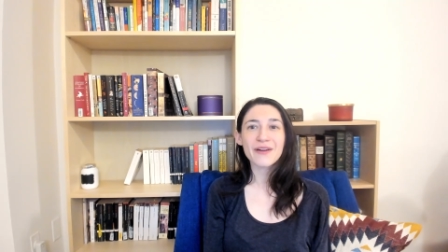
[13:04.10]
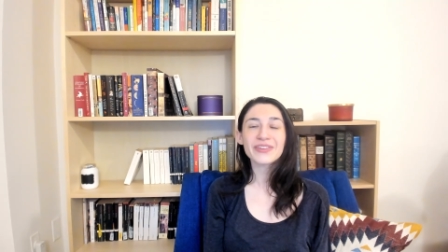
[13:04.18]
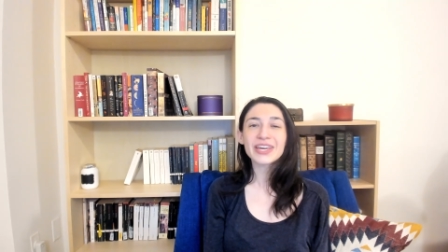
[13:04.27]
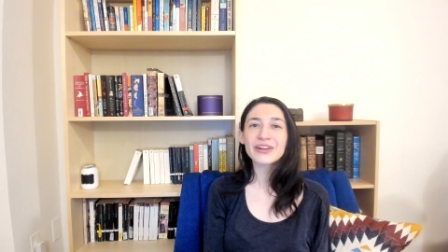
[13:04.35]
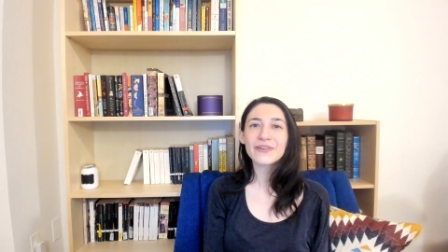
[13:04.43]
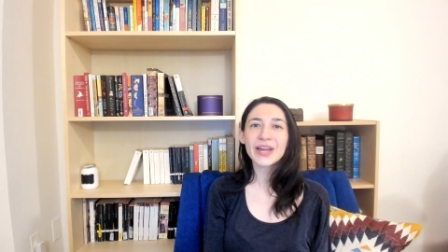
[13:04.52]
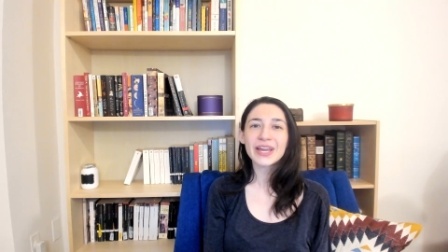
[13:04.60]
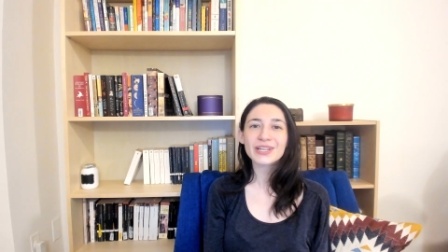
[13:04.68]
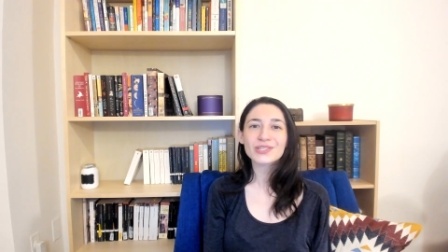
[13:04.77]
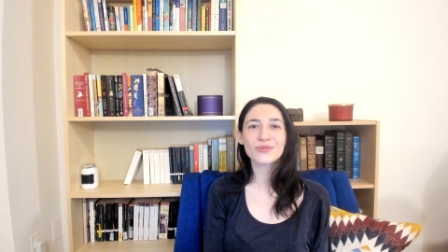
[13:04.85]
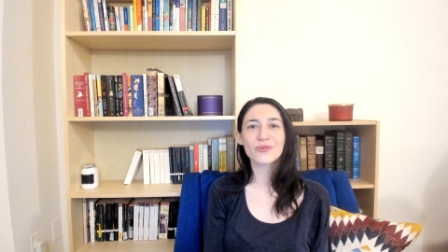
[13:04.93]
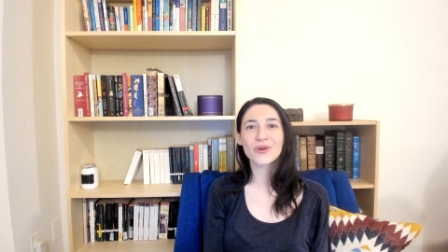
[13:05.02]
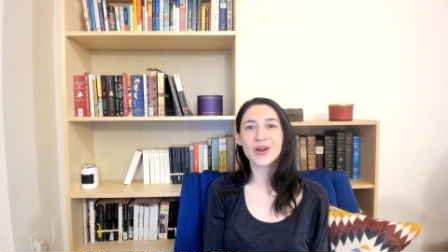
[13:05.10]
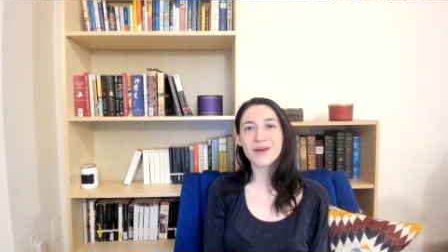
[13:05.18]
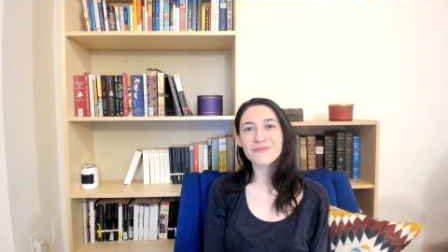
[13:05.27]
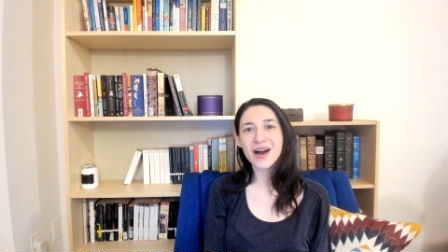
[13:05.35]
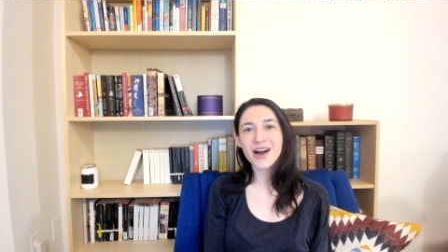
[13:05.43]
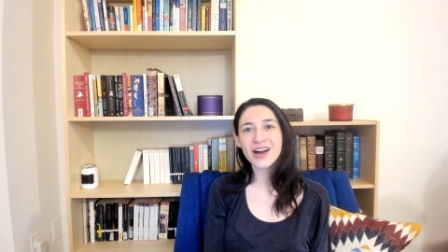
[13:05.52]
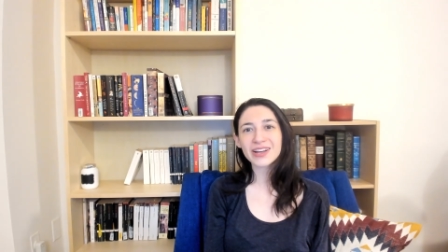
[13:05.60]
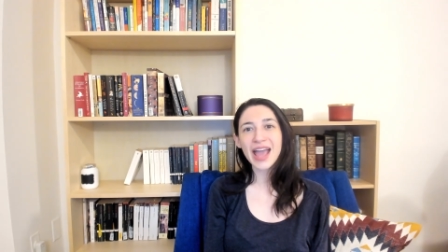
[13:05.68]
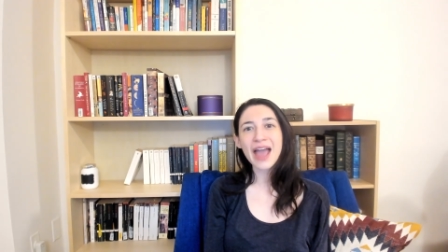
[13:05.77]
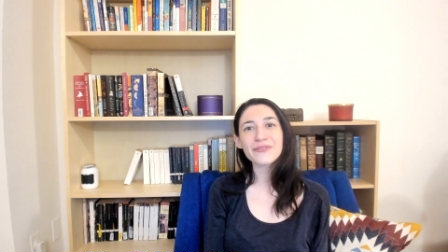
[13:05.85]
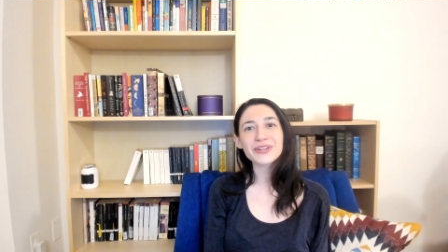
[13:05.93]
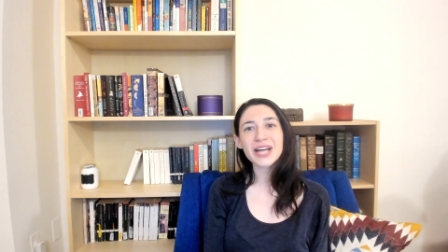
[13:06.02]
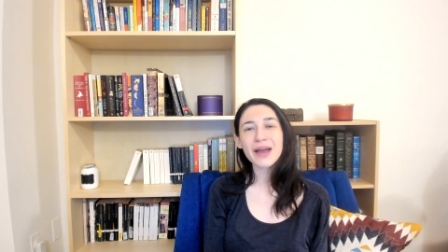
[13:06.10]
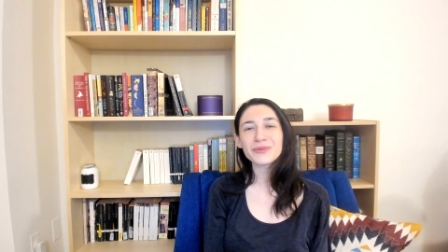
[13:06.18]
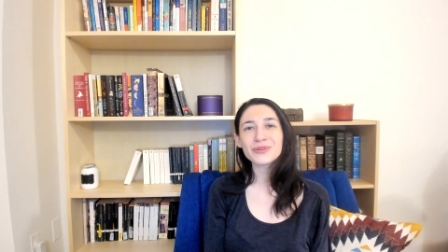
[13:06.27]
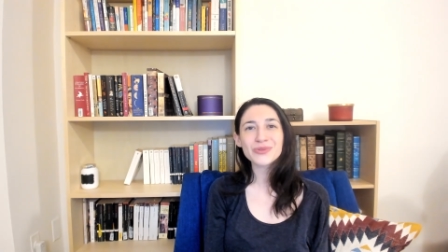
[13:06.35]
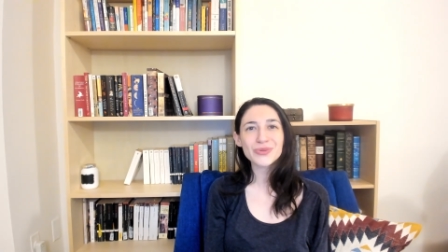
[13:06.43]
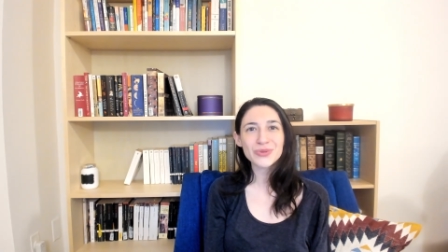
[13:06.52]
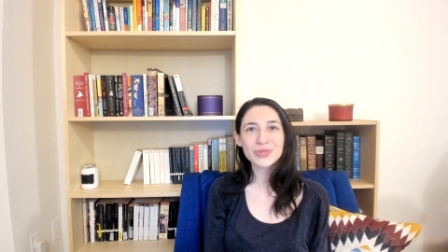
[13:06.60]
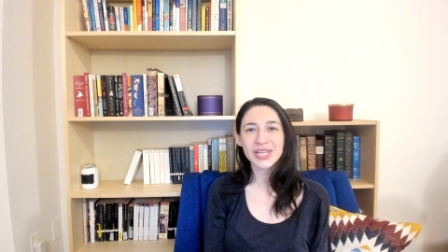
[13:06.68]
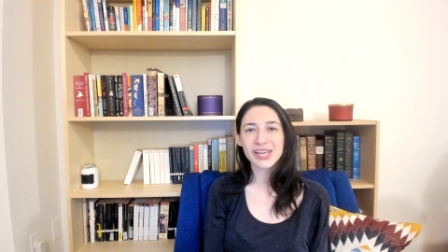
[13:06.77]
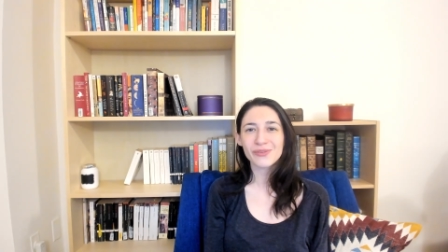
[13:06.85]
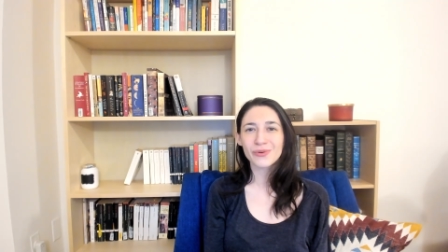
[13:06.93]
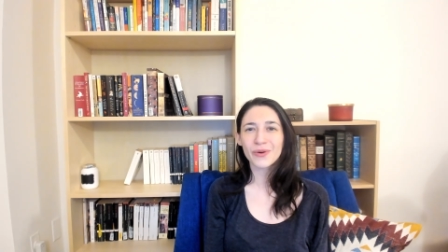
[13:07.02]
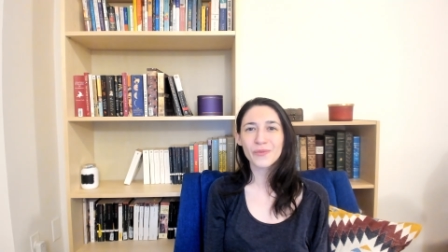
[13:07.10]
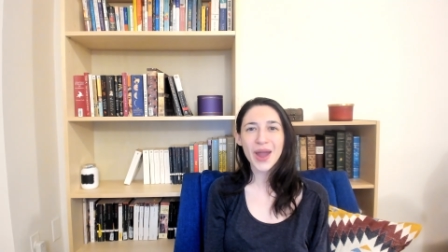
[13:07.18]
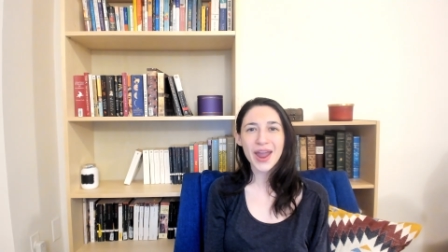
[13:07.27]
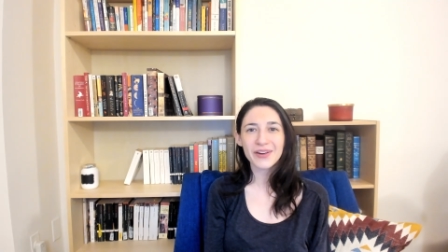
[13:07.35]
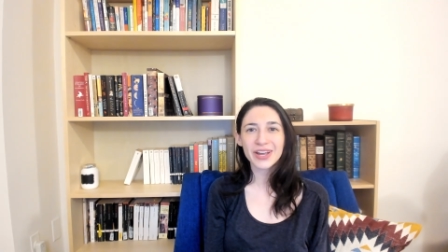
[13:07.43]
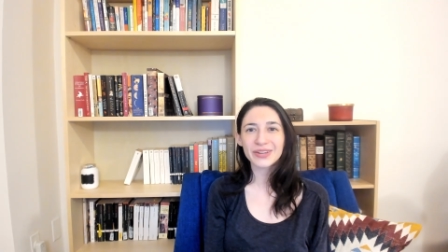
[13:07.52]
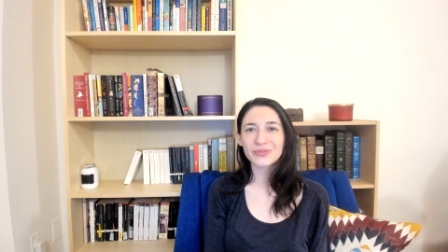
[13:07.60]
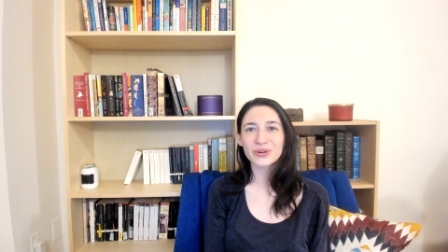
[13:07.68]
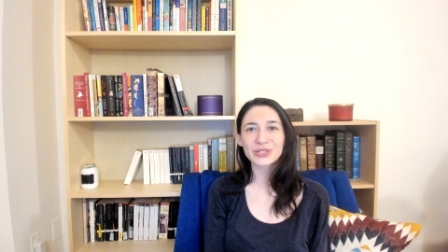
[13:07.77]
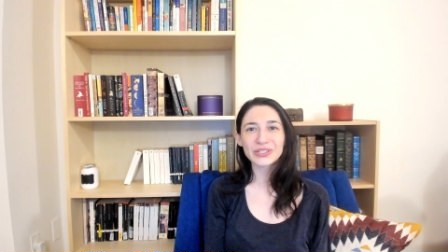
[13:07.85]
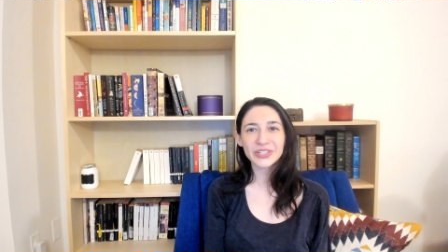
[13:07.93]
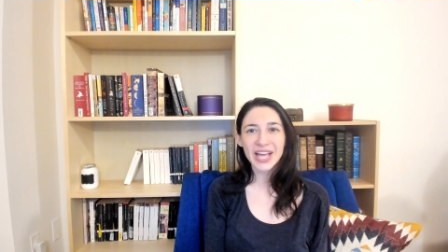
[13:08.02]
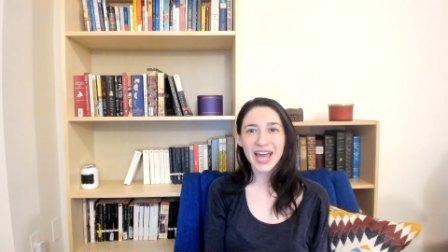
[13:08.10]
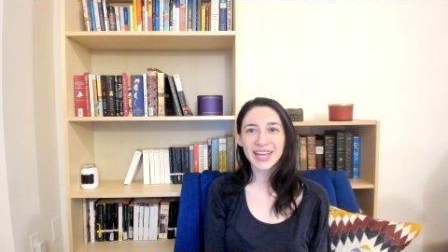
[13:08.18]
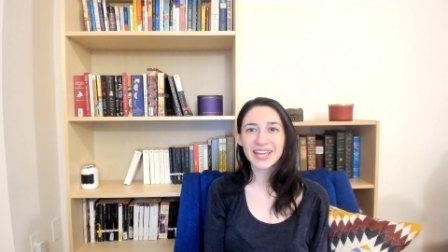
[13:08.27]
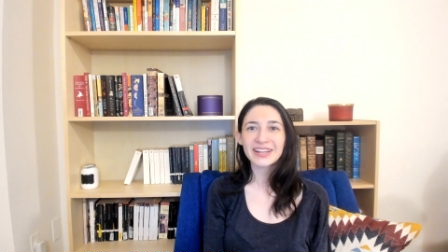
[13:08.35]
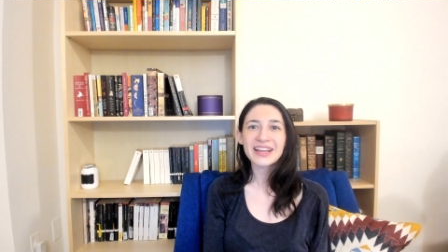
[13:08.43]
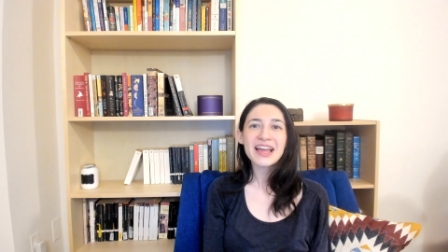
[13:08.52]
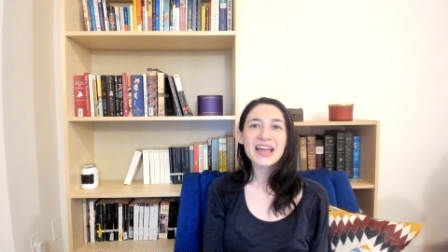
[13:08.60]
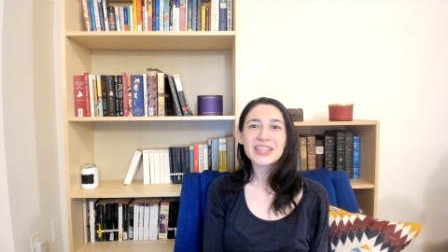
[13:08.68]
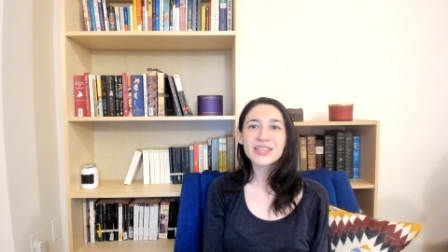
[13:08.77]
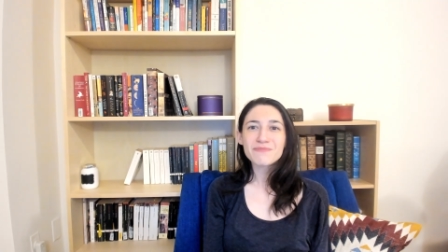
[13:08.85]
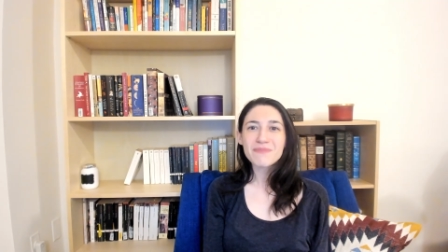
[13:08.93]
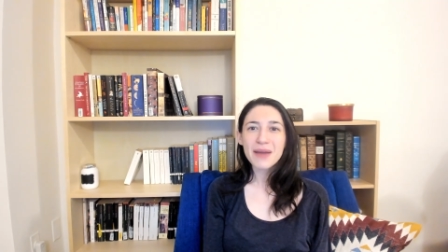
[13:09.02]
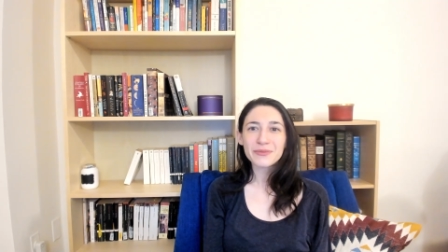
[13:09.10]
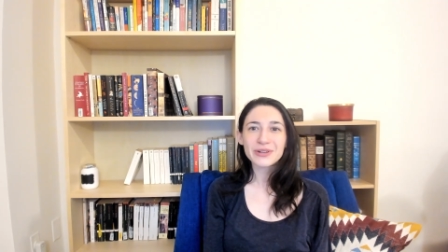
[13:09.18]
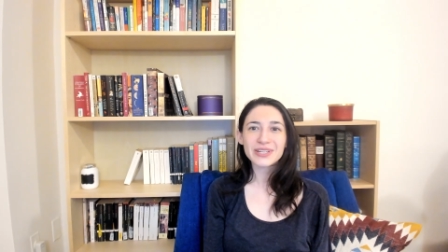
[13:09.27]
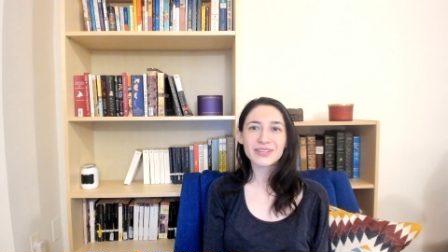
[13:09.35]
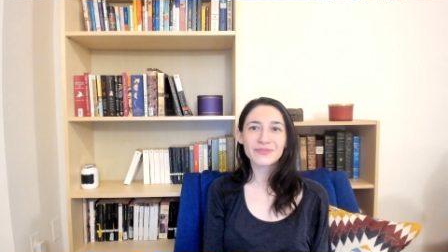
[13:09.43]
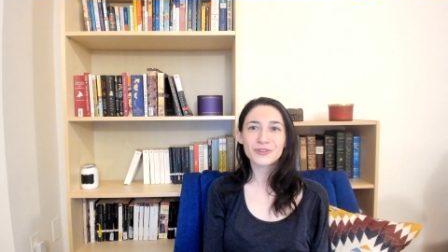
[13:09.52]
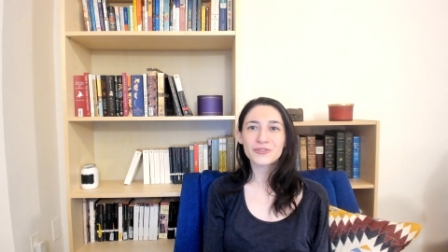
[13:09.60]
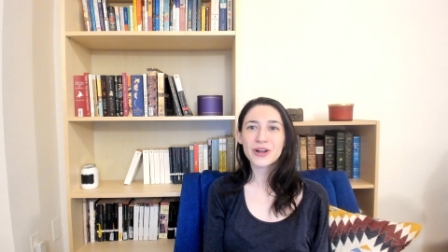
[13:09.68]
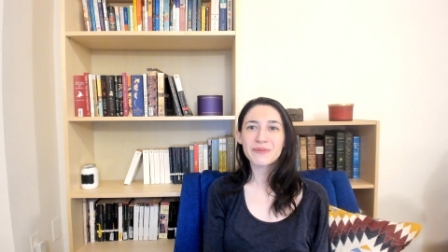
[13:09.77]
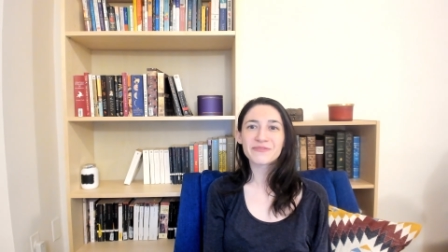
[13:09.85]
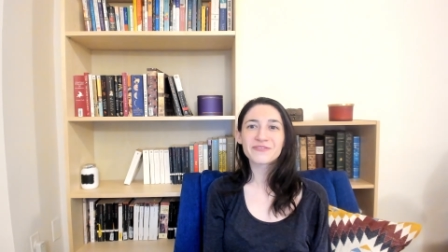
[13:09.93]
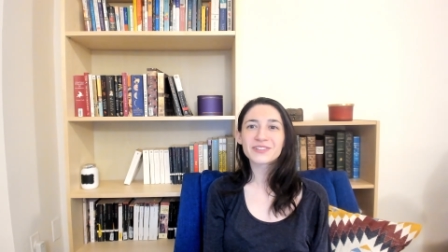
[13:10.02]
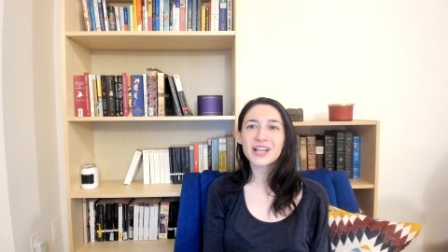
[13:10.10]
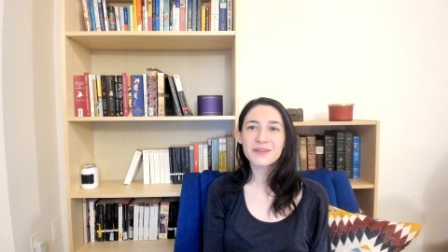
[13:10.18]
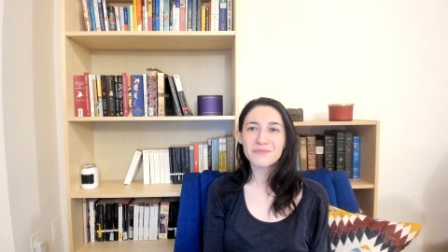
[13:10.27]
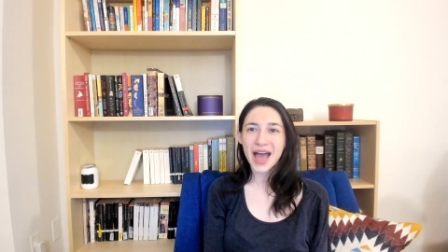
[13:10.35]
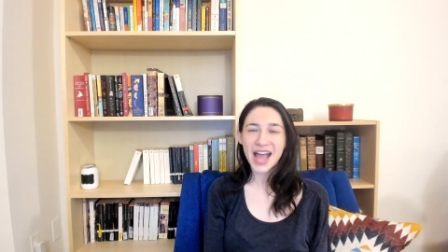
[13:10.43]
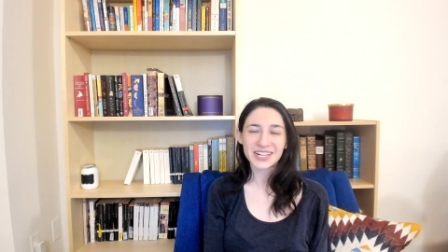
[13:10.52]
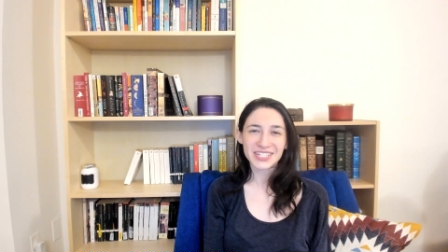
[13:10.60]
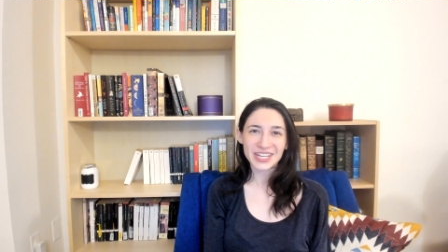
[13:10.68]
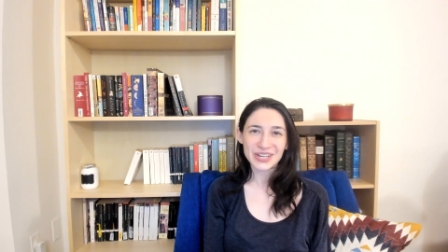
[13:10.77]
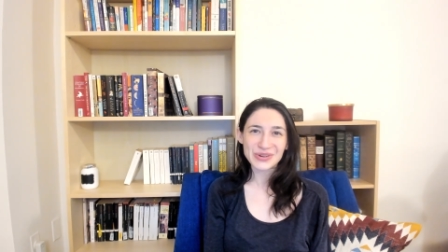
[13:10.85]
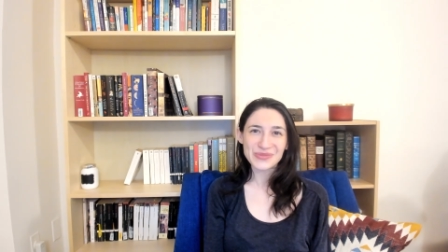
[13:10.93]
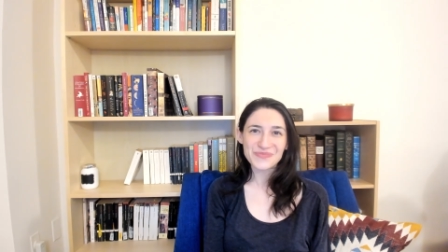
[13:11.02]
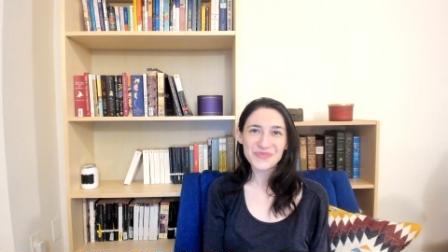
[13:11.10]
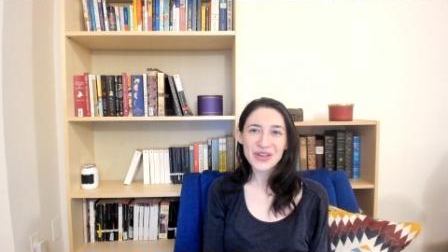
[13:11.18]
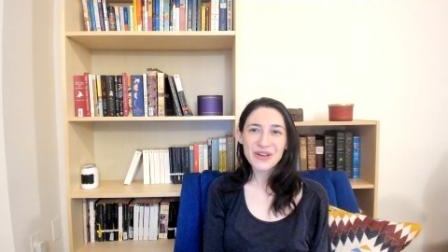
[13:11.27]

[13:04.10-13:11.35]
of earrings or a mug, every time you use it or wear it or look at it, the memories of the trip flood back to you.